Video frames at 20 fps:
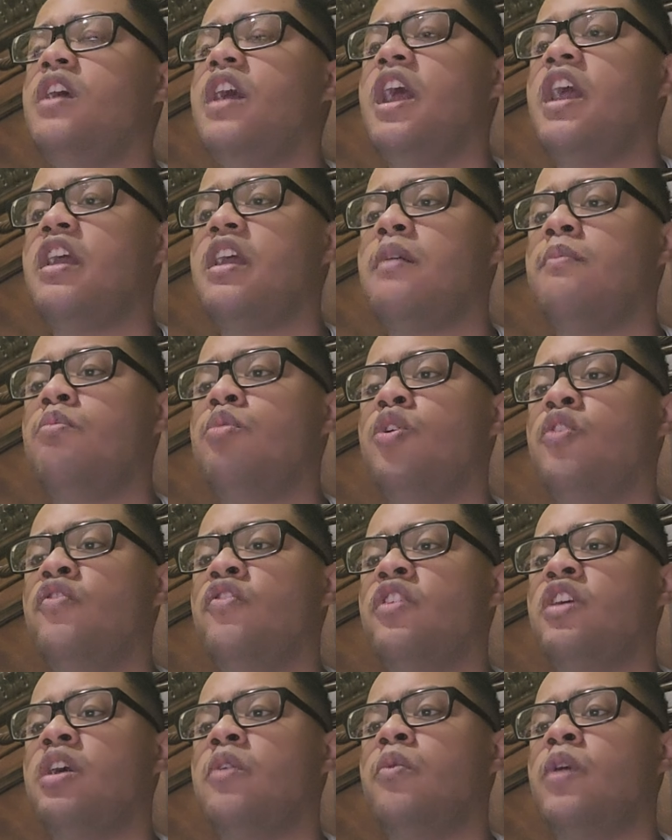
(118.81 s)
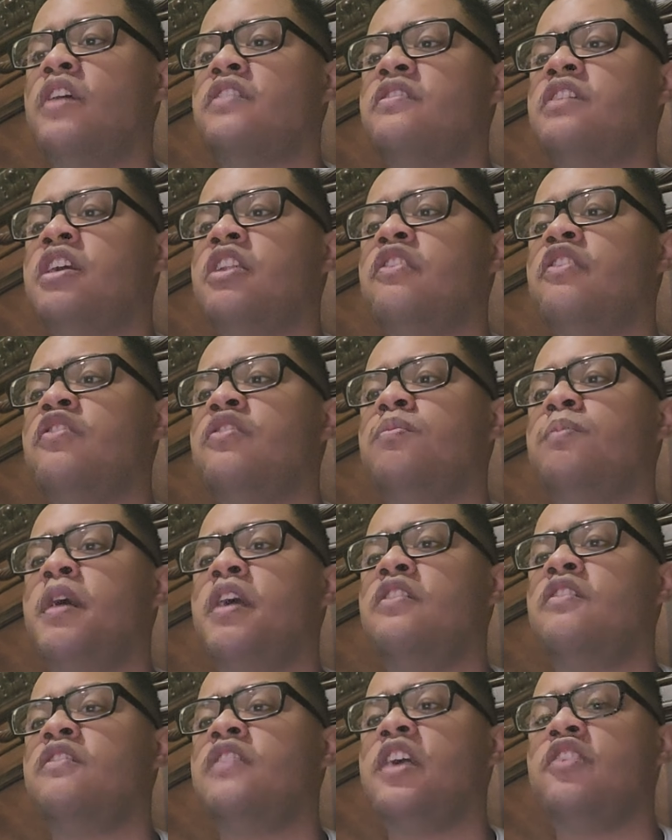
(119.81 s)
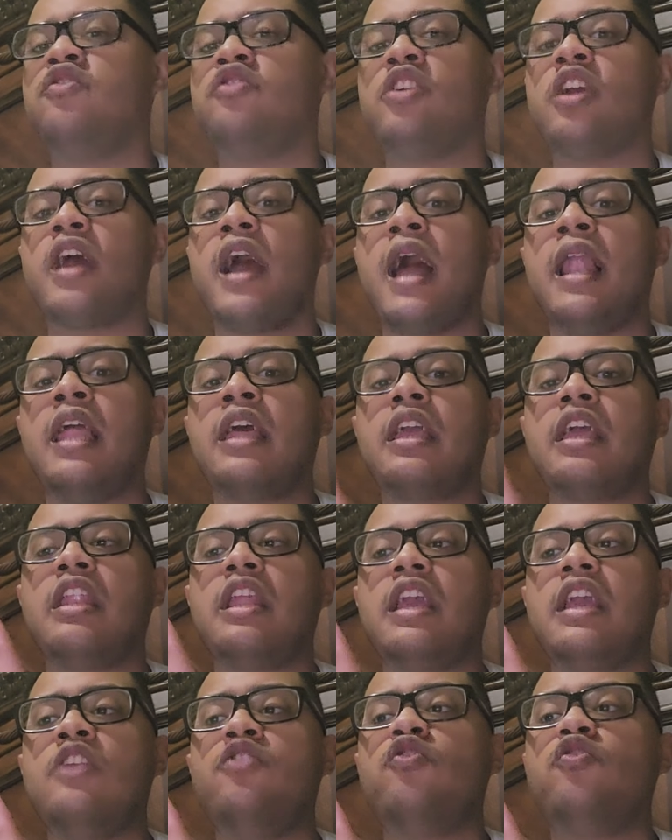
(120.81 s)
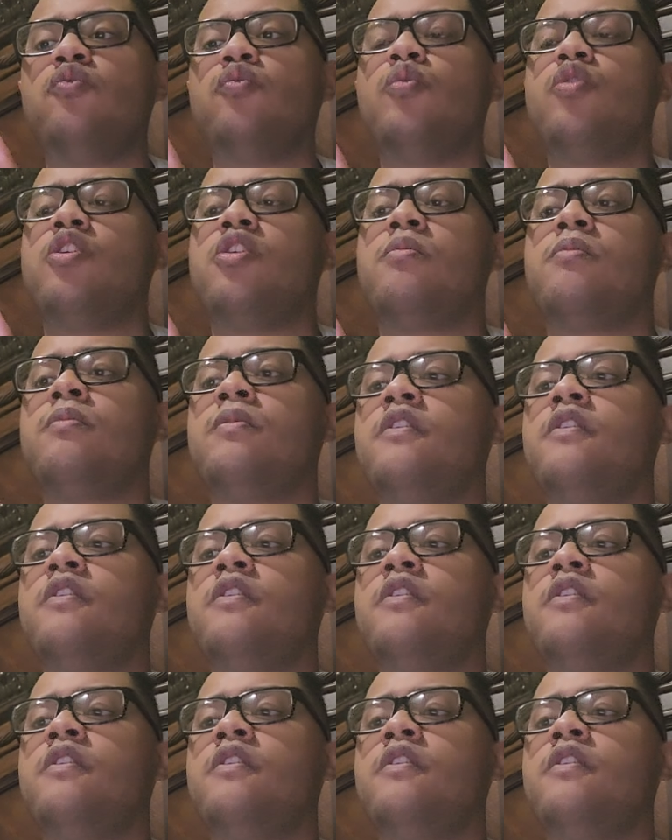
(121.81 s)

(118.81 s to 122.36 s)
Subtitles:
It can move like a right side of the space station, kind of like an inchworm.